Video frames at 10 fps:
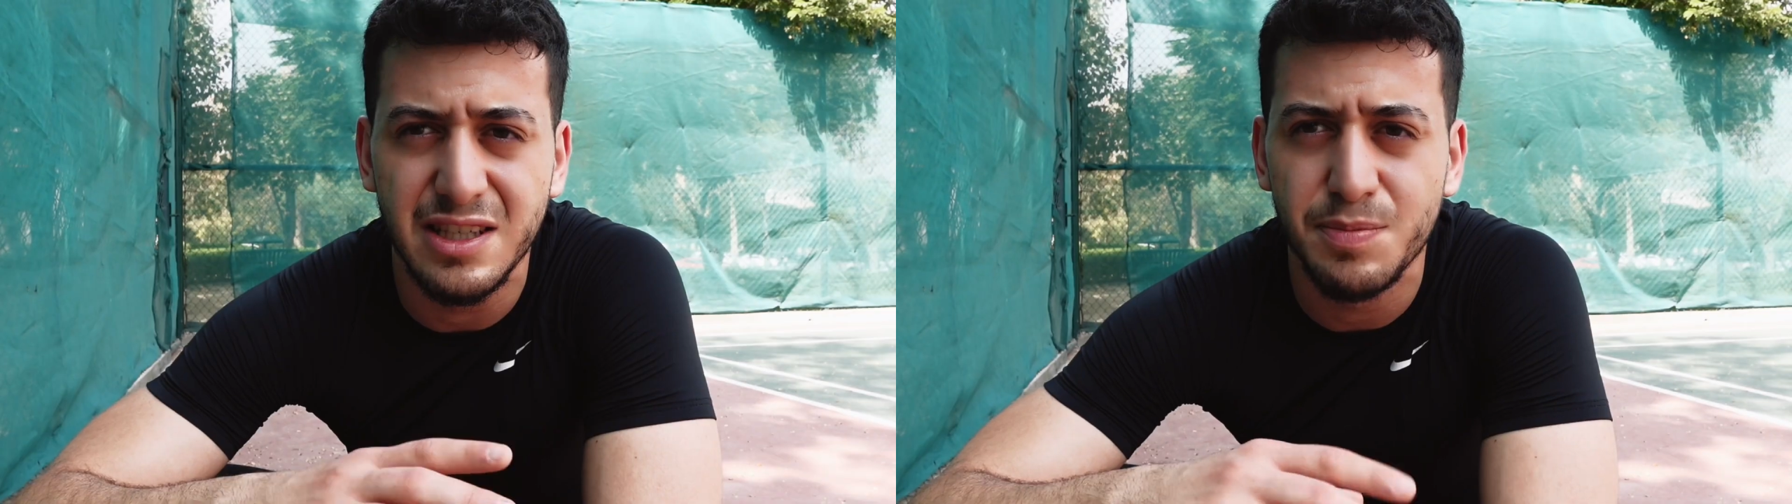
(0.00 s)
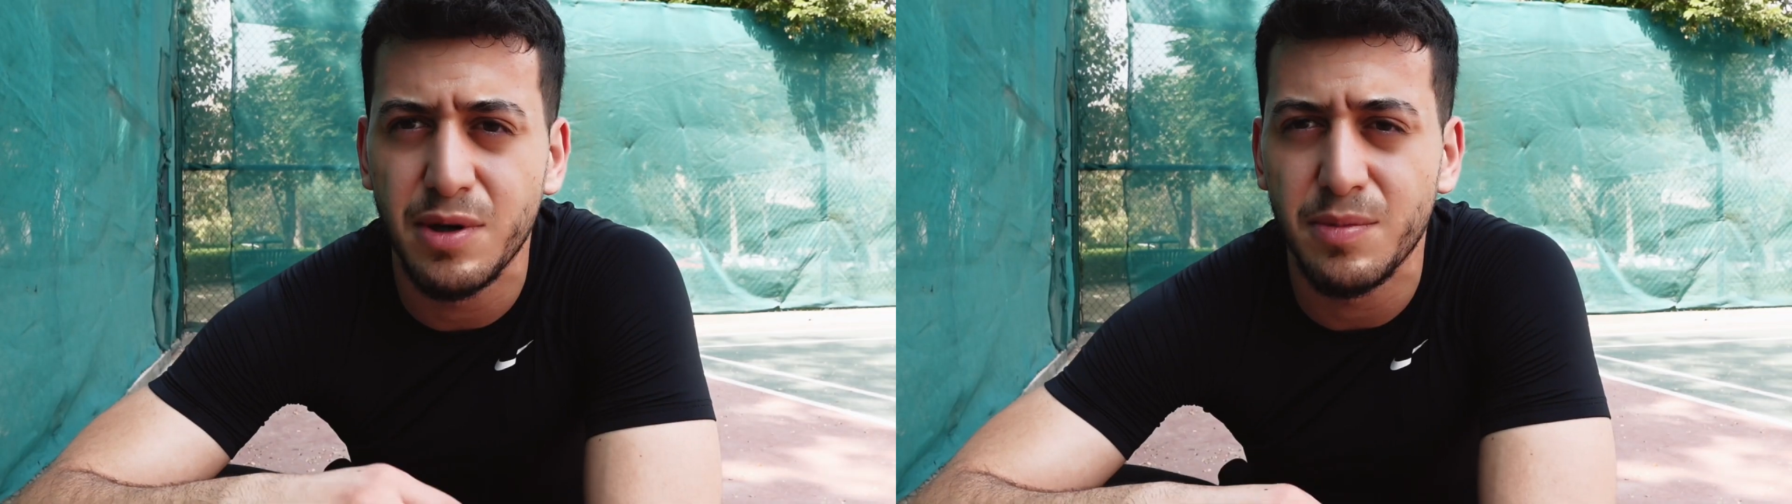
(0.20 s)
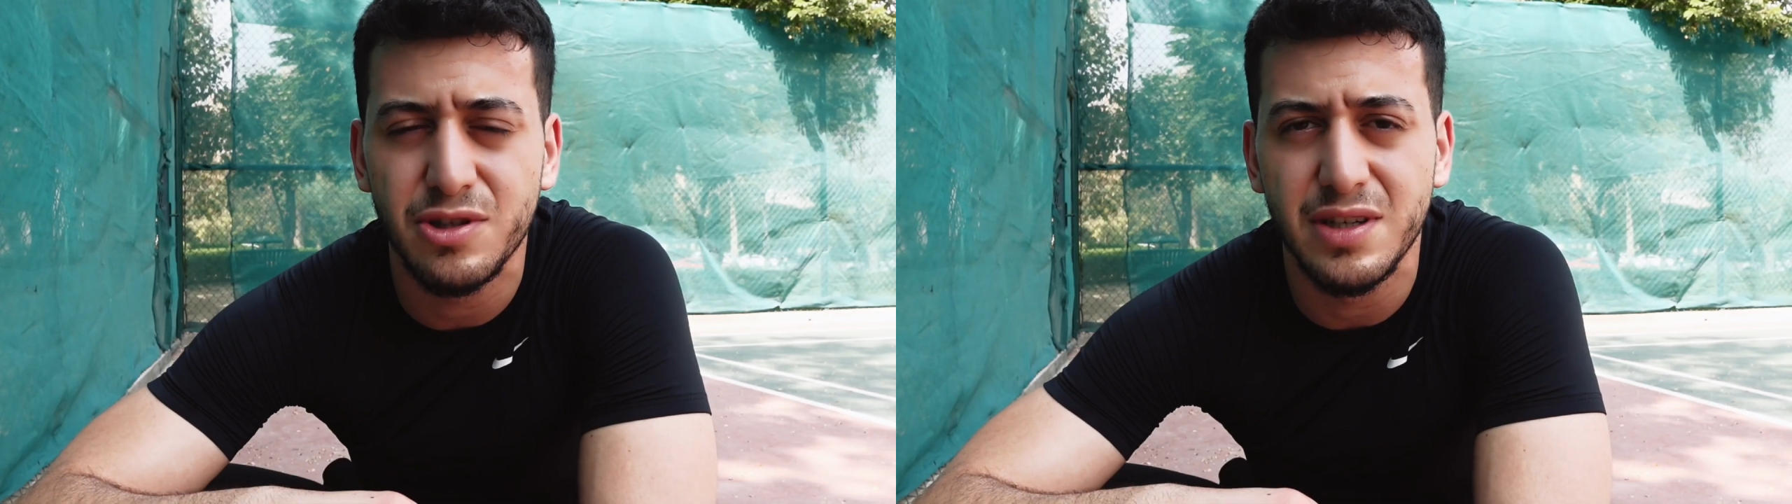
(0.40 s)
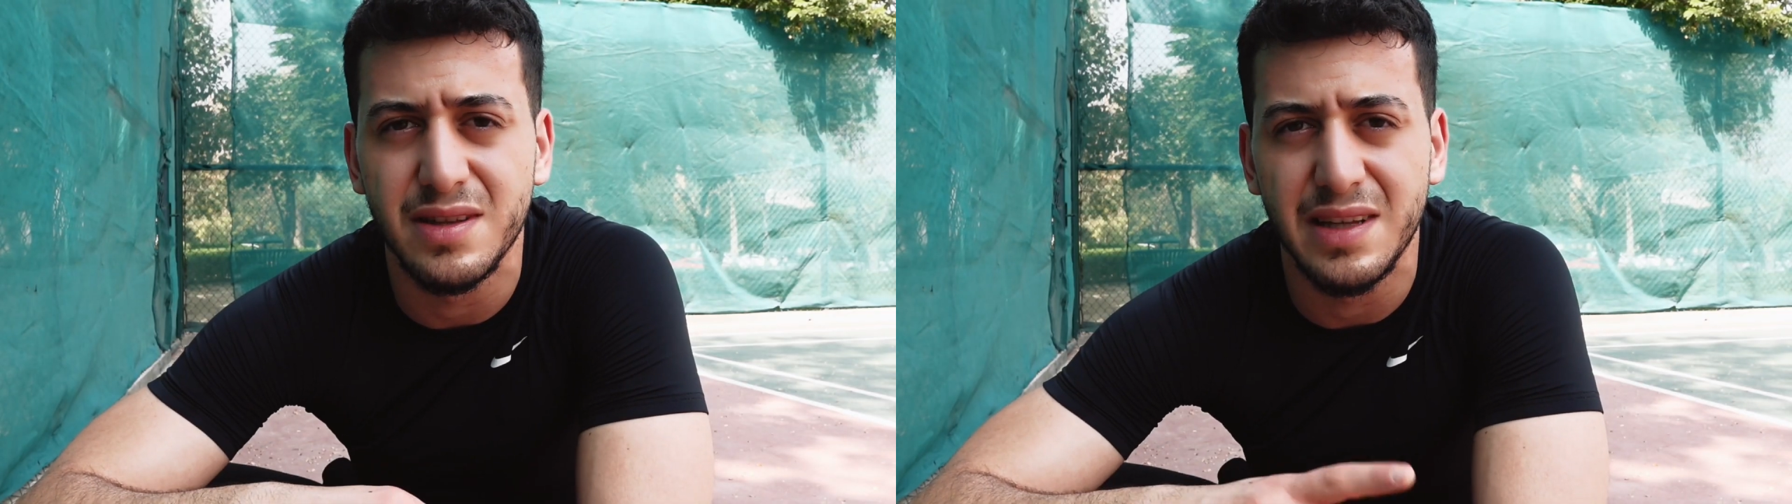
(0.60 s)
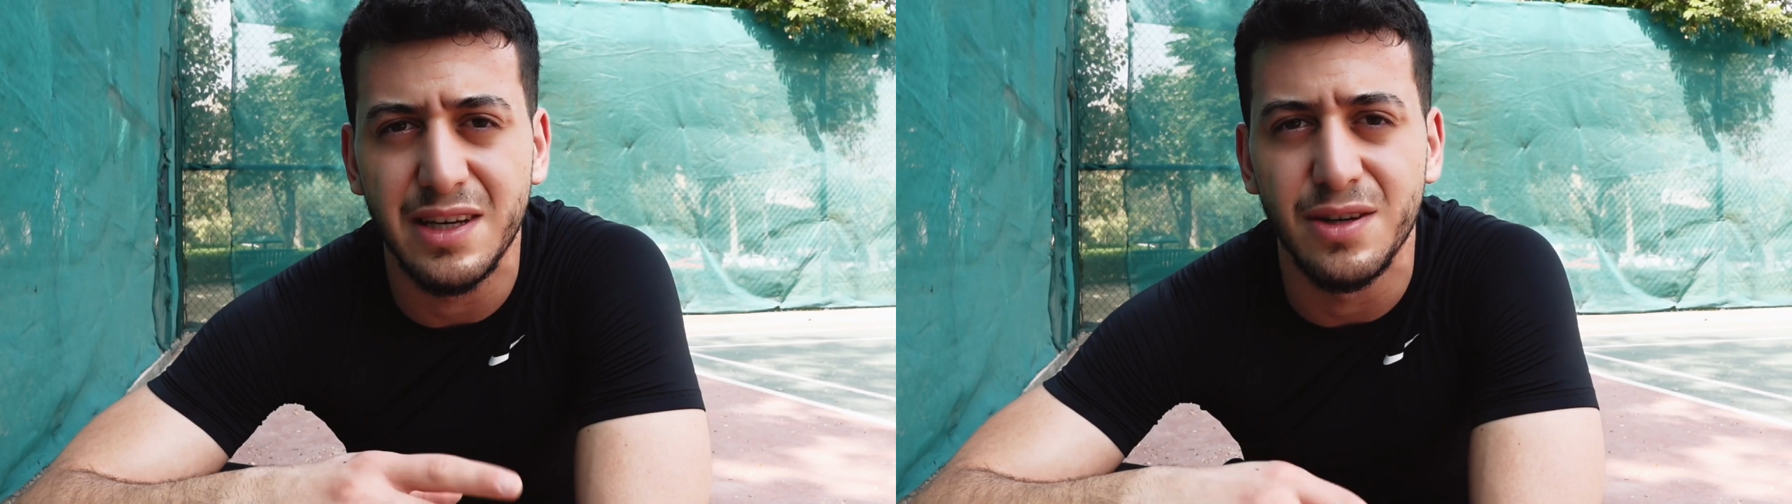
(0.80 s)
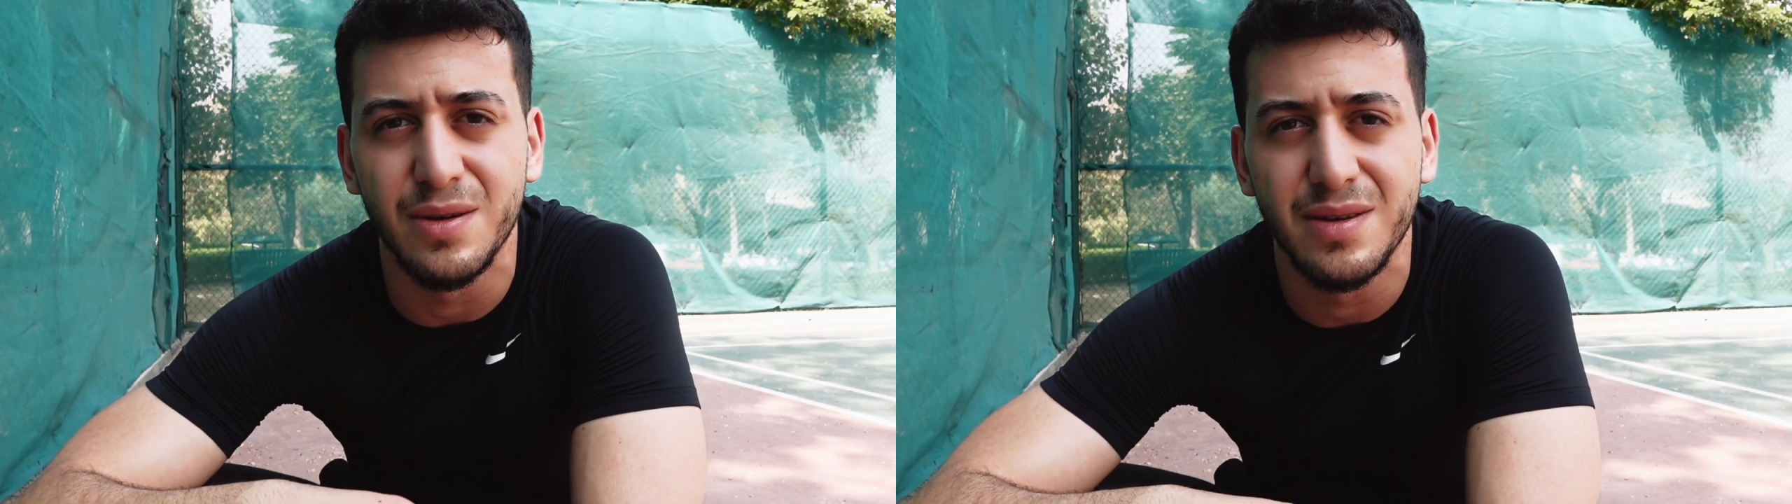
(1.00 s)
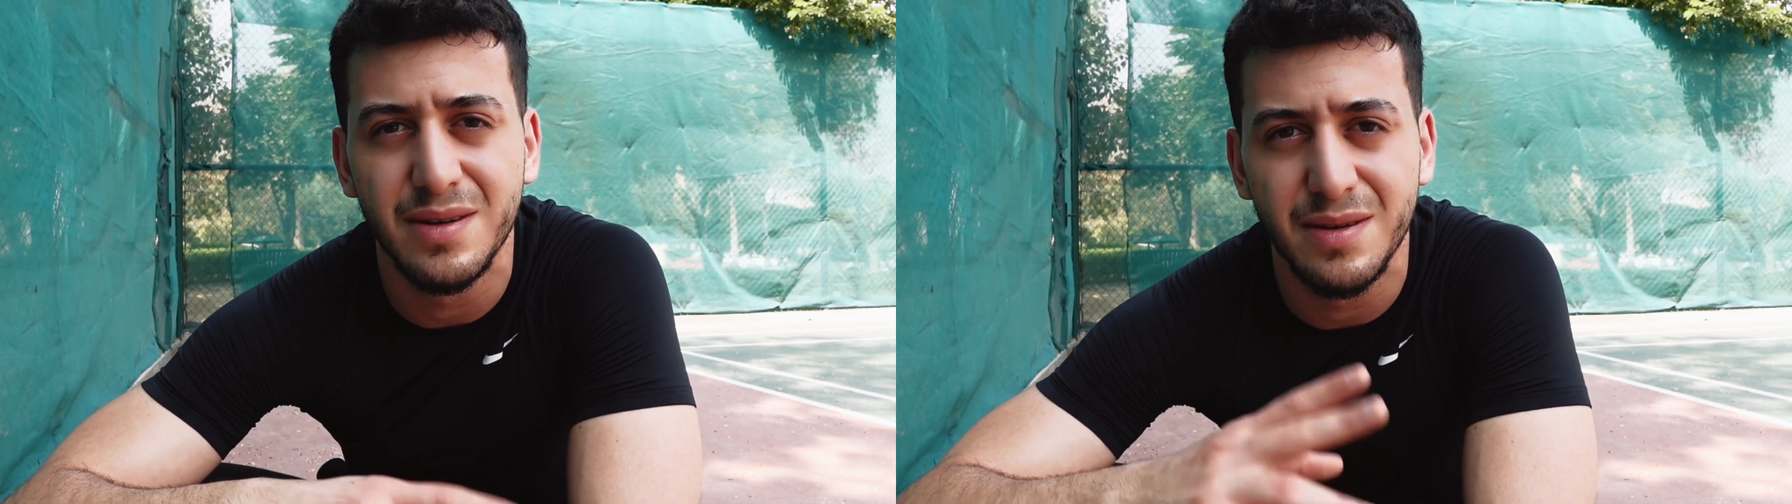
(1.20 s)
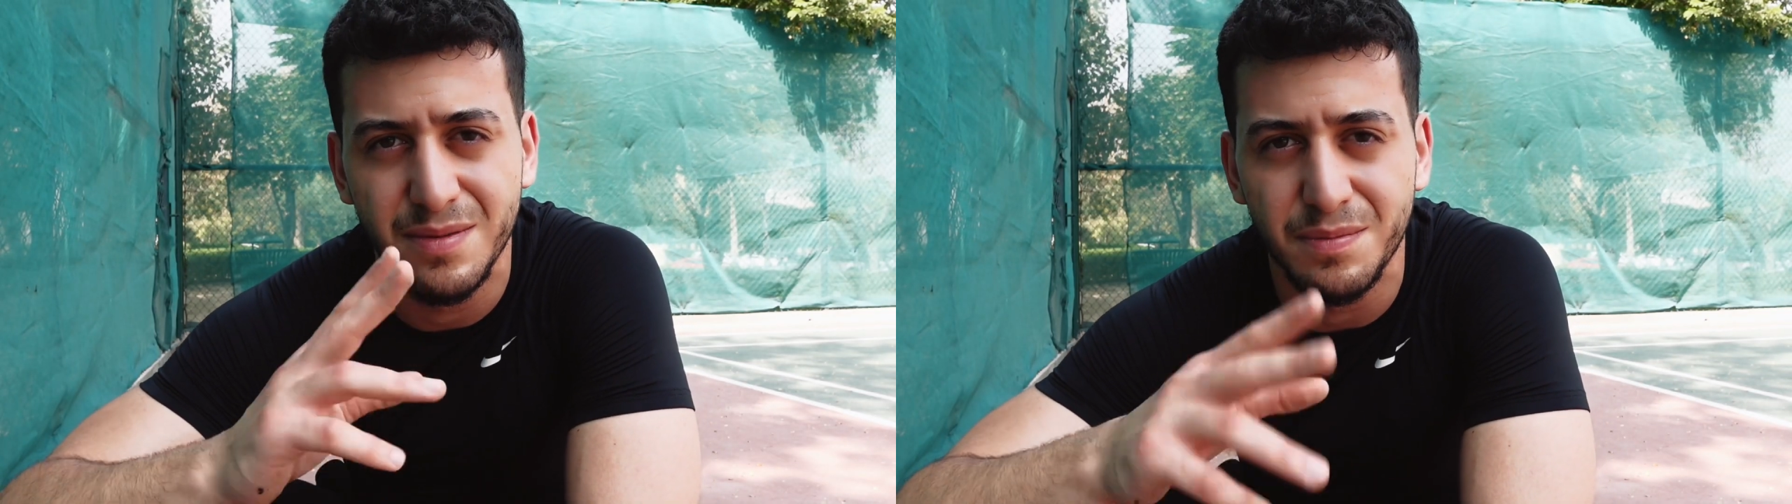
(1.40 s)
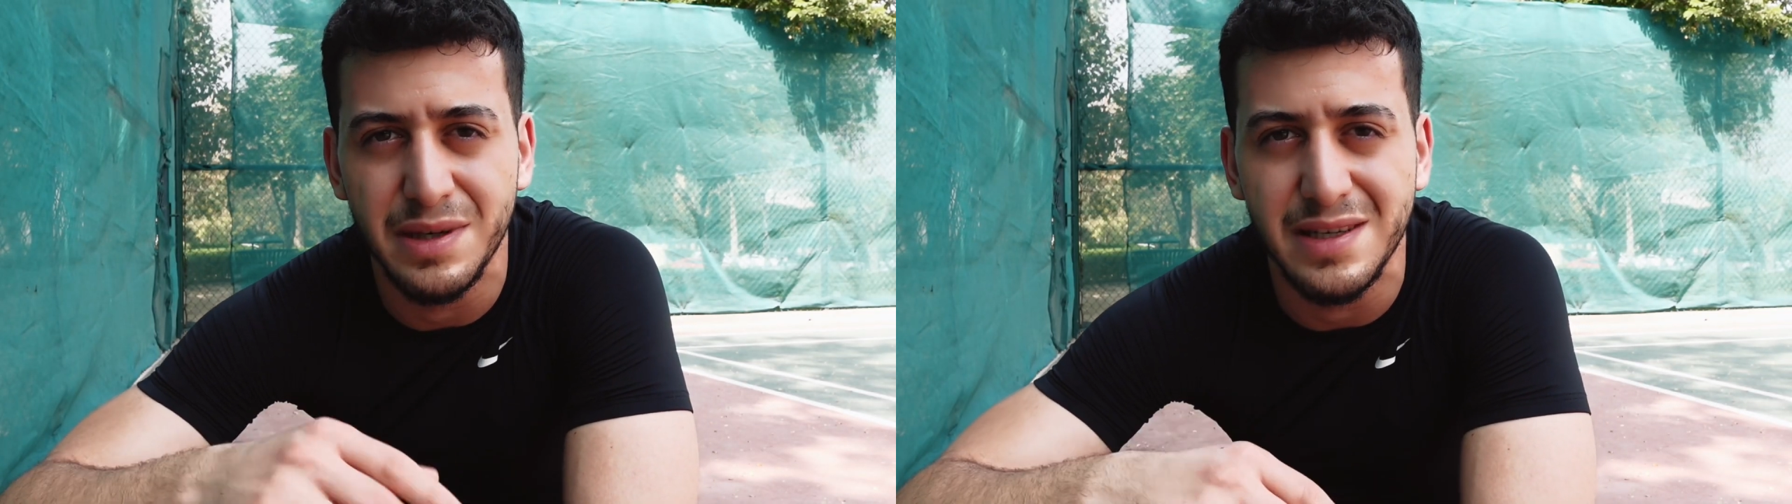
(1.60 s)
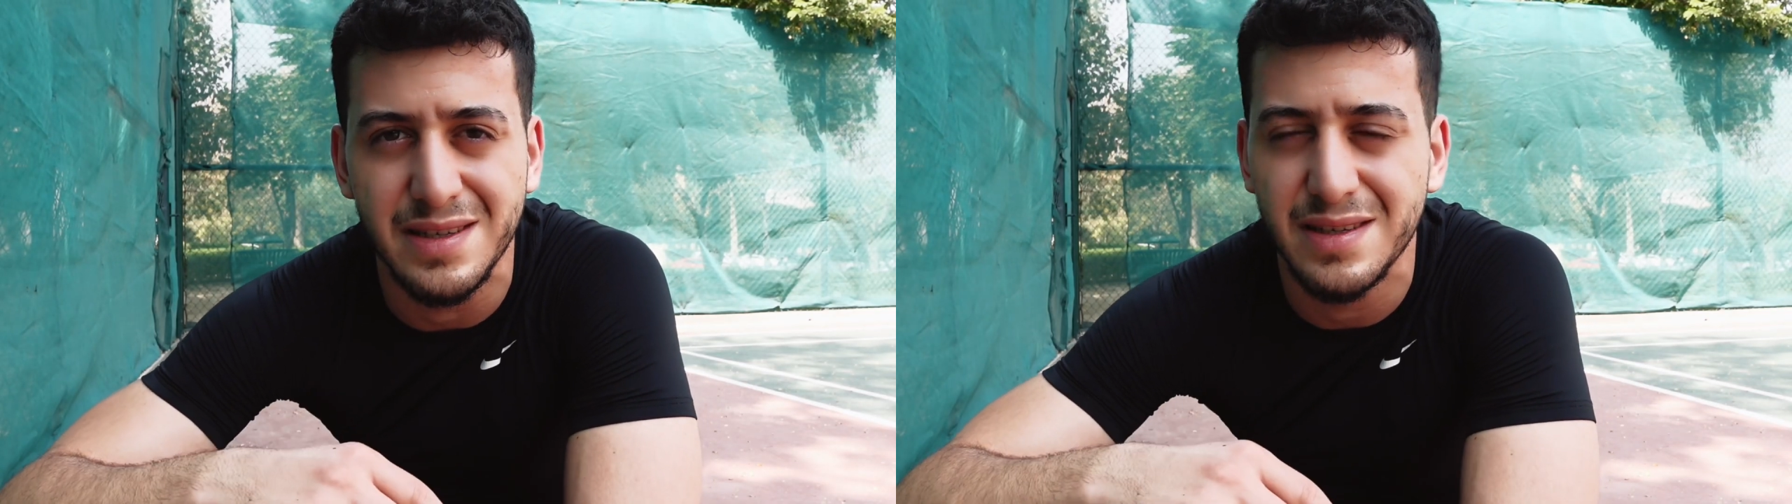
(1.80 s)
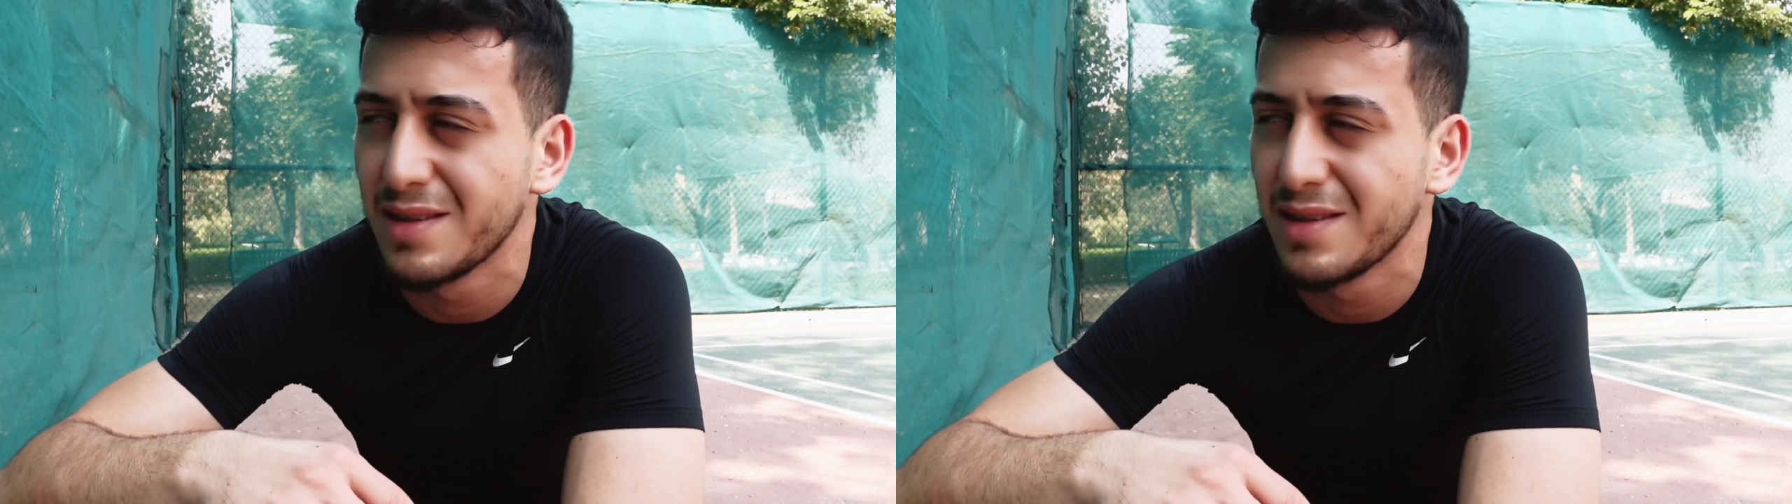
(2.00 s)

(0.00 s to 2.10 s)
is pretty much it. Thank you. Peace.